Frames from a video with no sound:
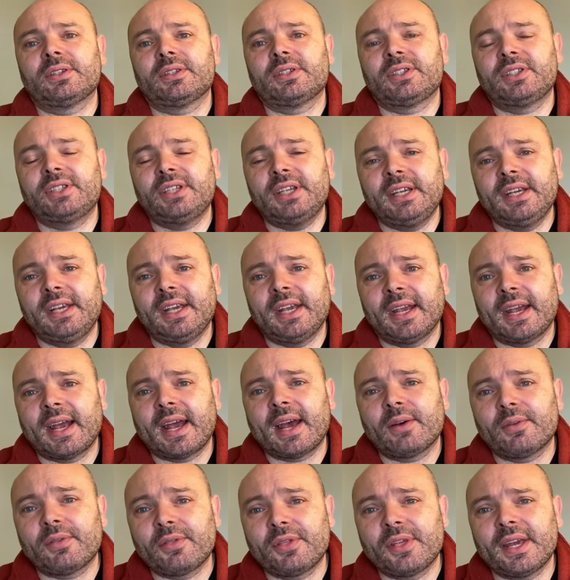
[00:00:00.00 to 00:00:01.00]
seeking
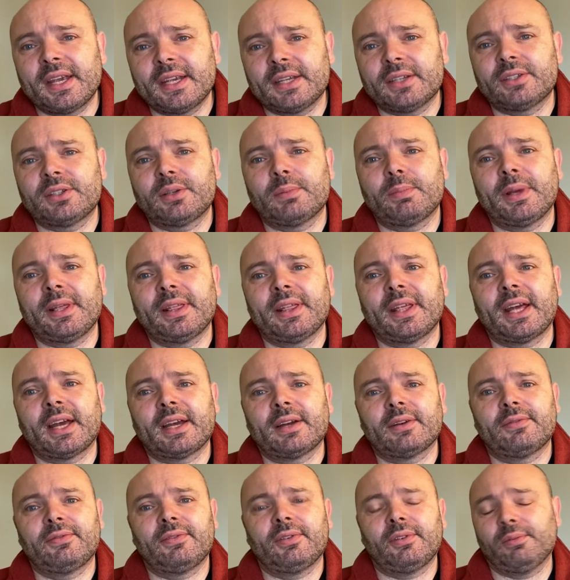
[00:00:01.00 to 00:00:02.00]
out things to be
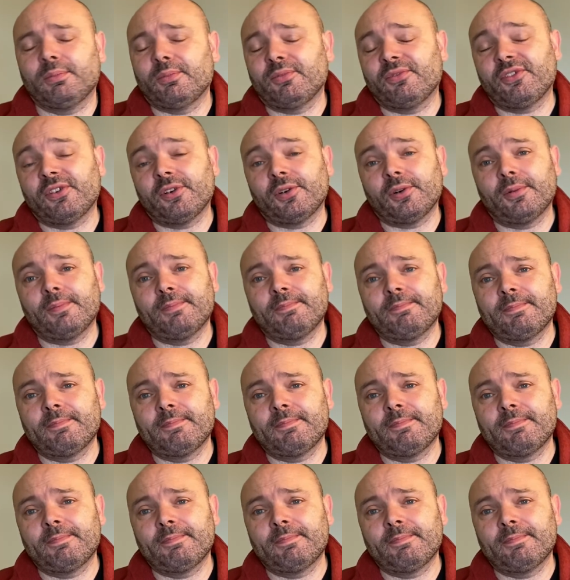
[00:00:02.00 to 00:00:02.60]
thankful for.